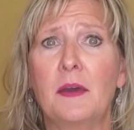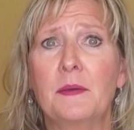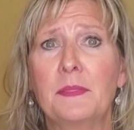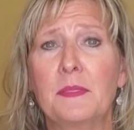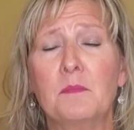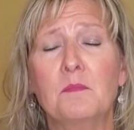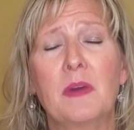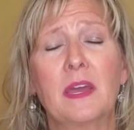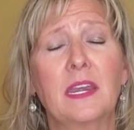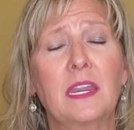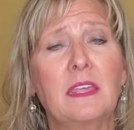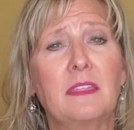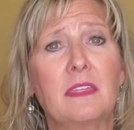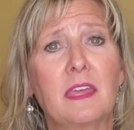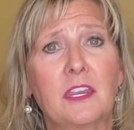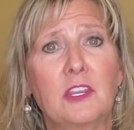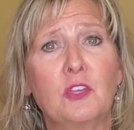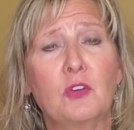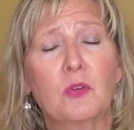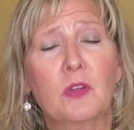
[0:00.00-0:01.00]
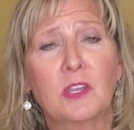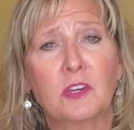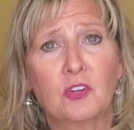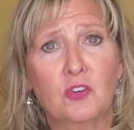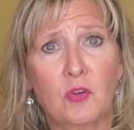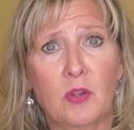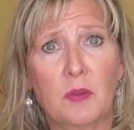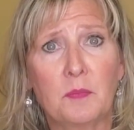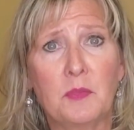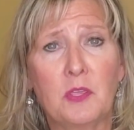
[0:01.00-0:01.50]
the money that you
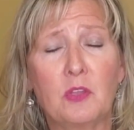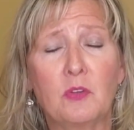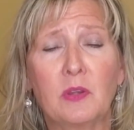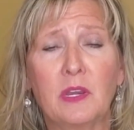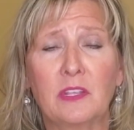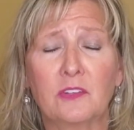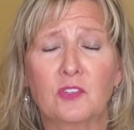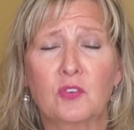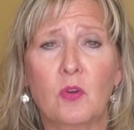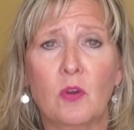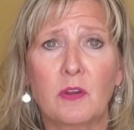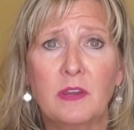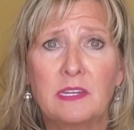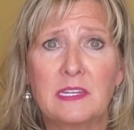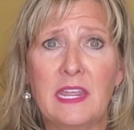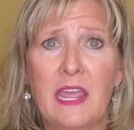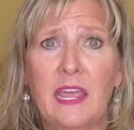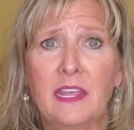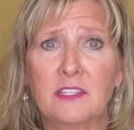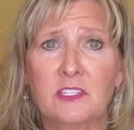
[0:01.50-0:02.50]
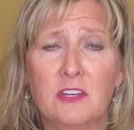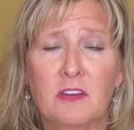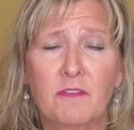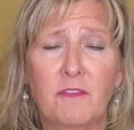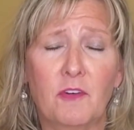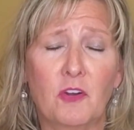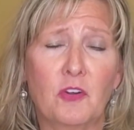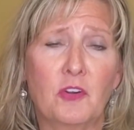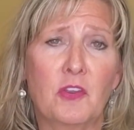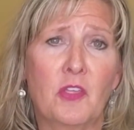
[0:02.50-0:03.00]
contribute, it's growing tax
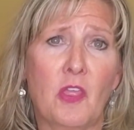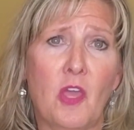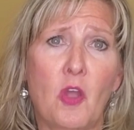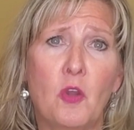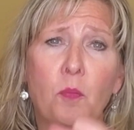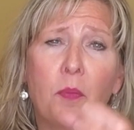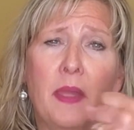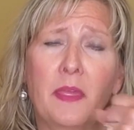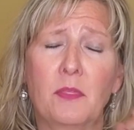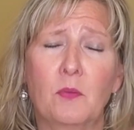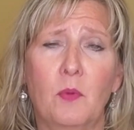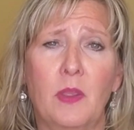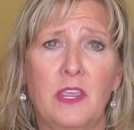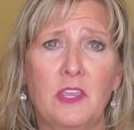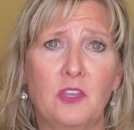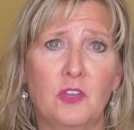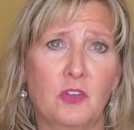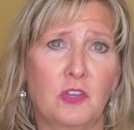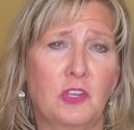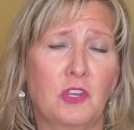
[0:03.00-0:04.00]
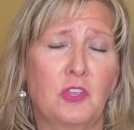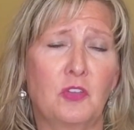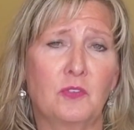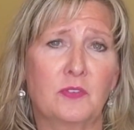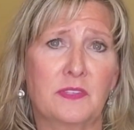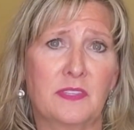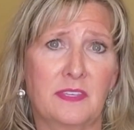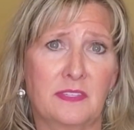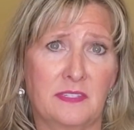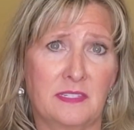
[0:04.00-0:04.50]
deferred, and oh, by the way, you can
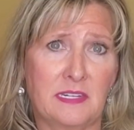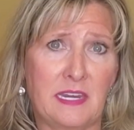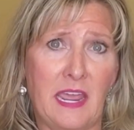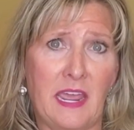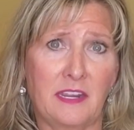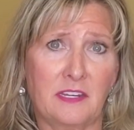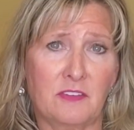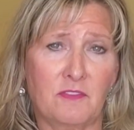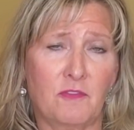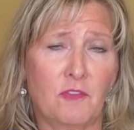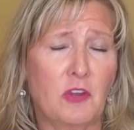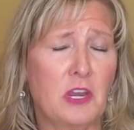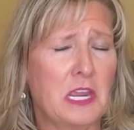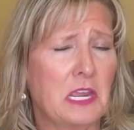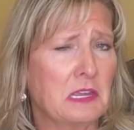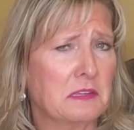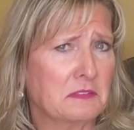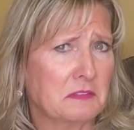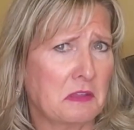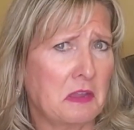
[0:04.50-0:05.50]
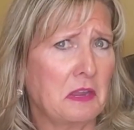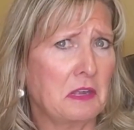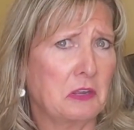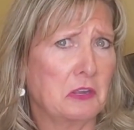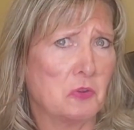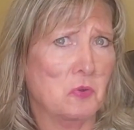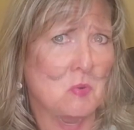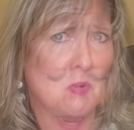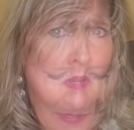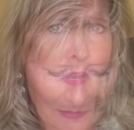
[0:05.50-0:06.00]
use this tax free. It's kind of,
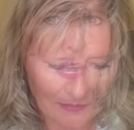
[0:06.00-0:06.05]
but